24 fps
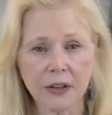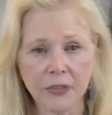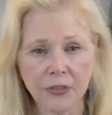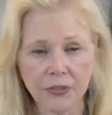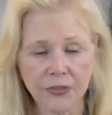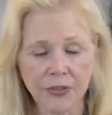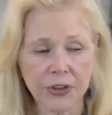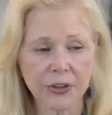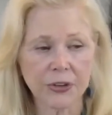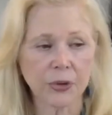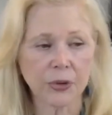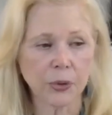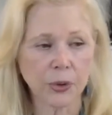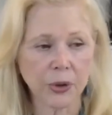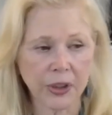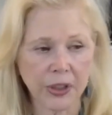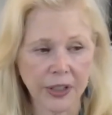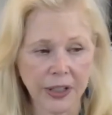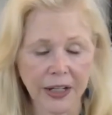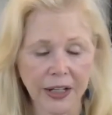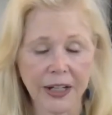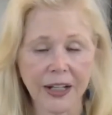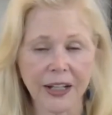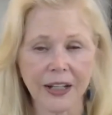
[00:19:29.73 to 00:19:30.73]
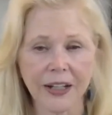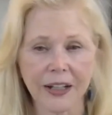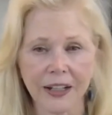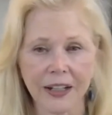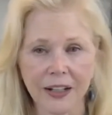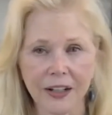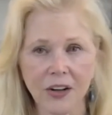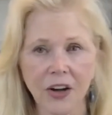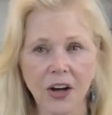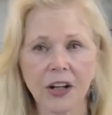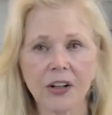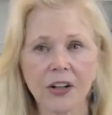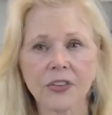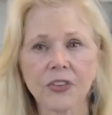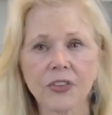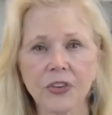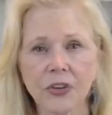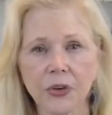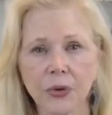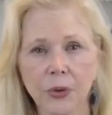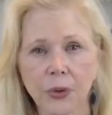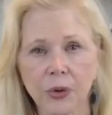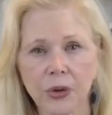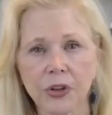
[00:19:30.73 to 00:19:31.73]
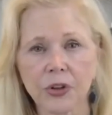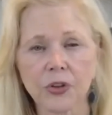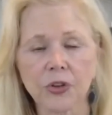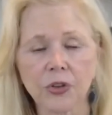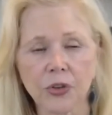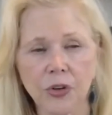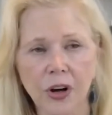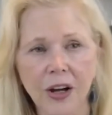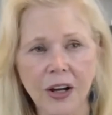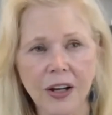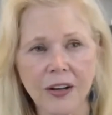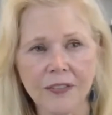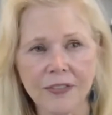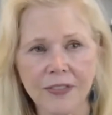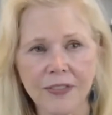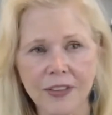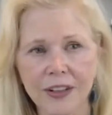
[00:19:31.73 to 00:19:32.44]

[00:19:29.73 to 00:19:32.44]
feel organic and not so contrived